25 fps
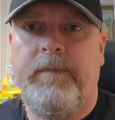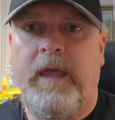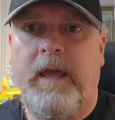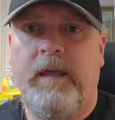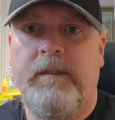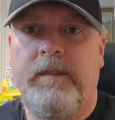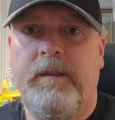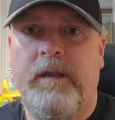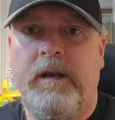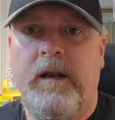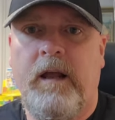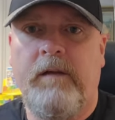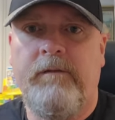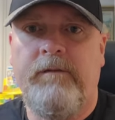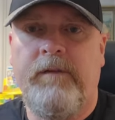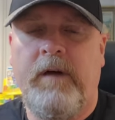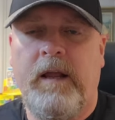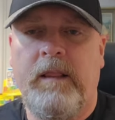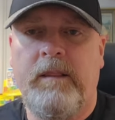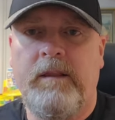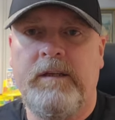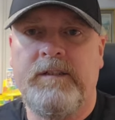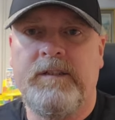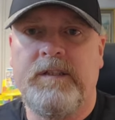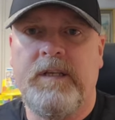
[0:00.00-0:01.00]
And then I
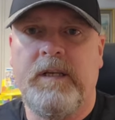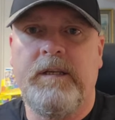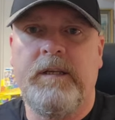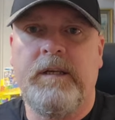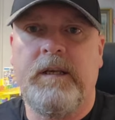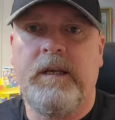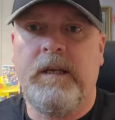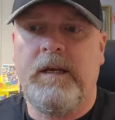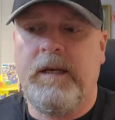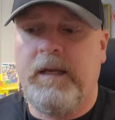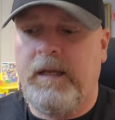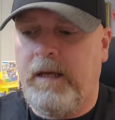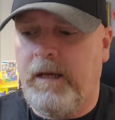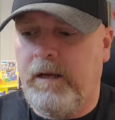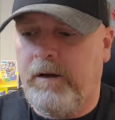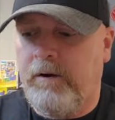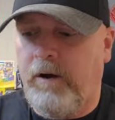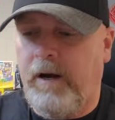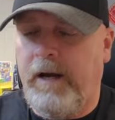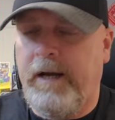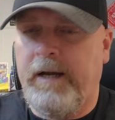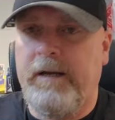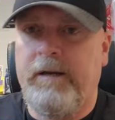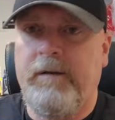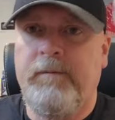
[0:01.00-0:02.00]
finally sent it in to get
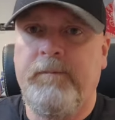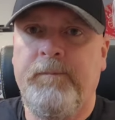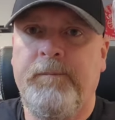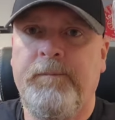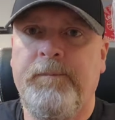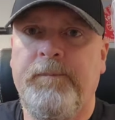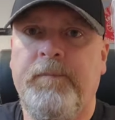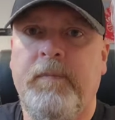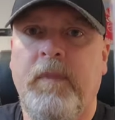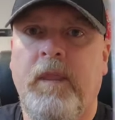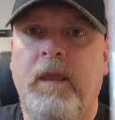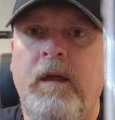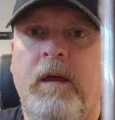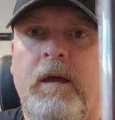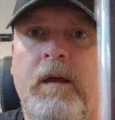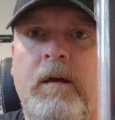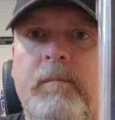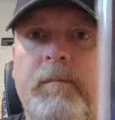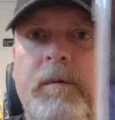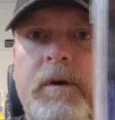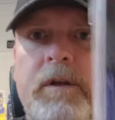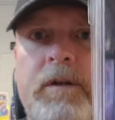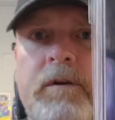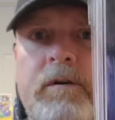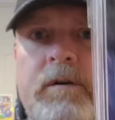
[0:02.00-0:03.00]
graded.
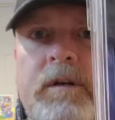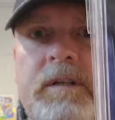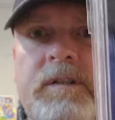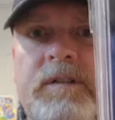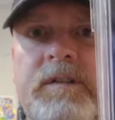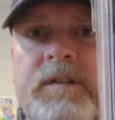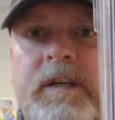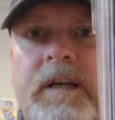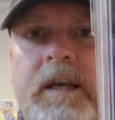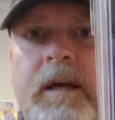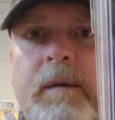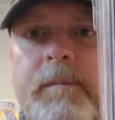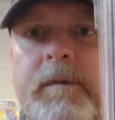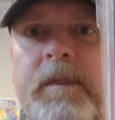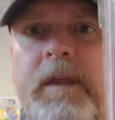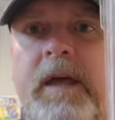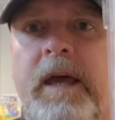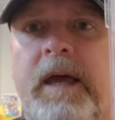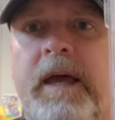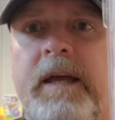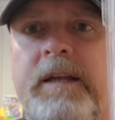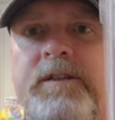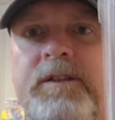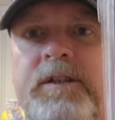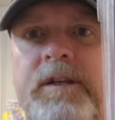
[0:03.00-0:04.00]
But you can see up the
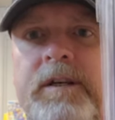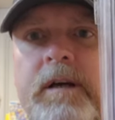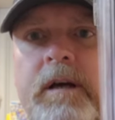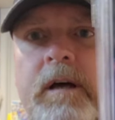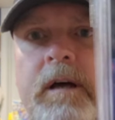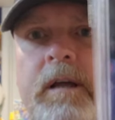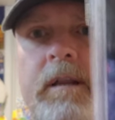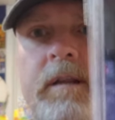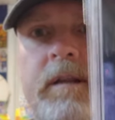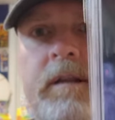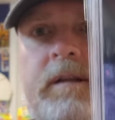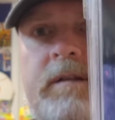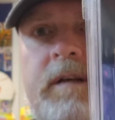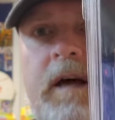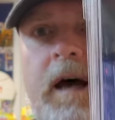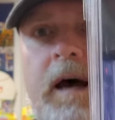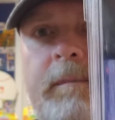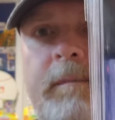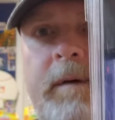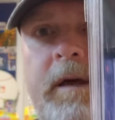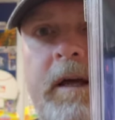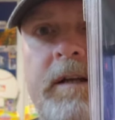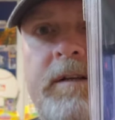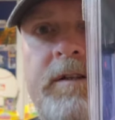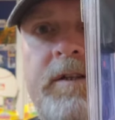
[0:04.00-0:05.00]
edge, the
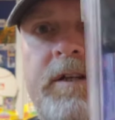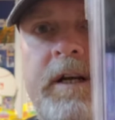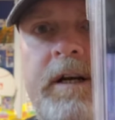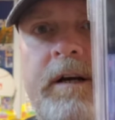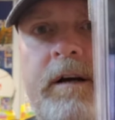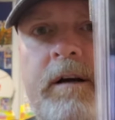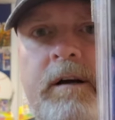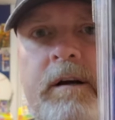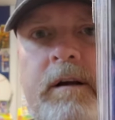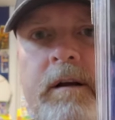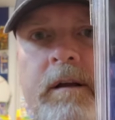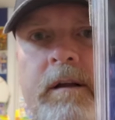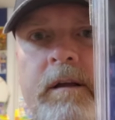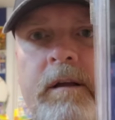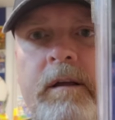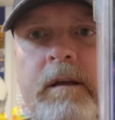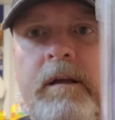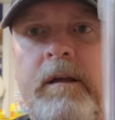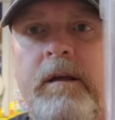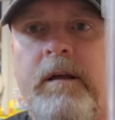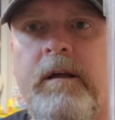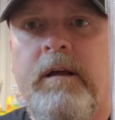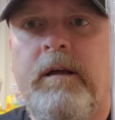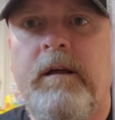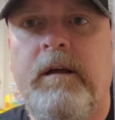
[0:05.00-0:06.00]
top edge here,
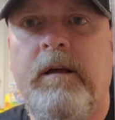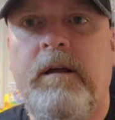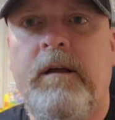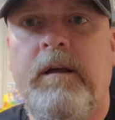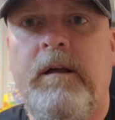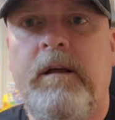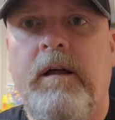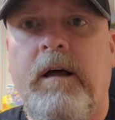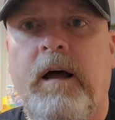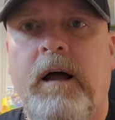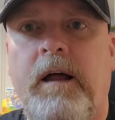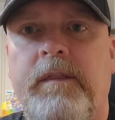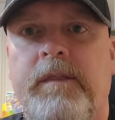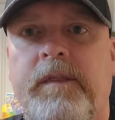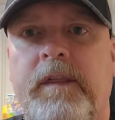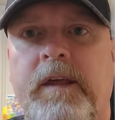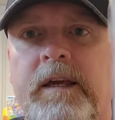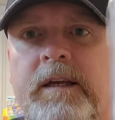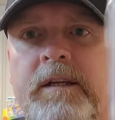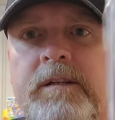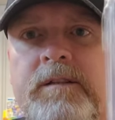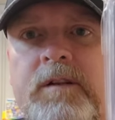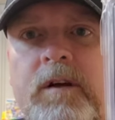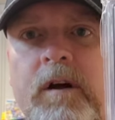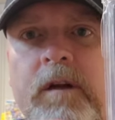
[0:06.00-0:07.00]
I
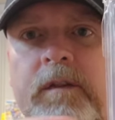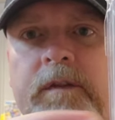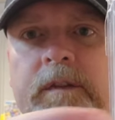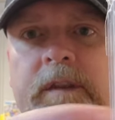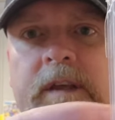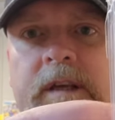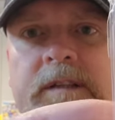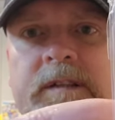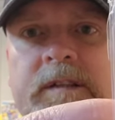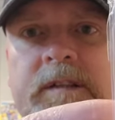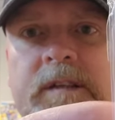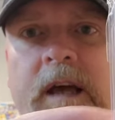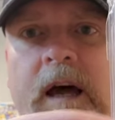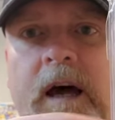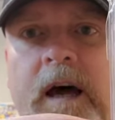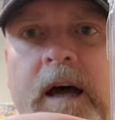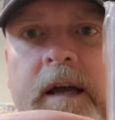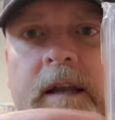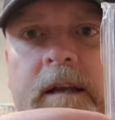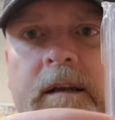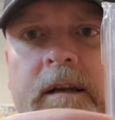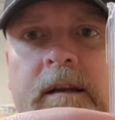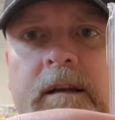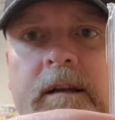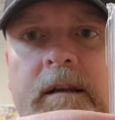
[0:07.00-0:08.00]
think it's on this
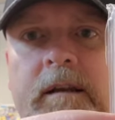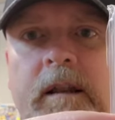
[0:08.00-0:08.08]
side.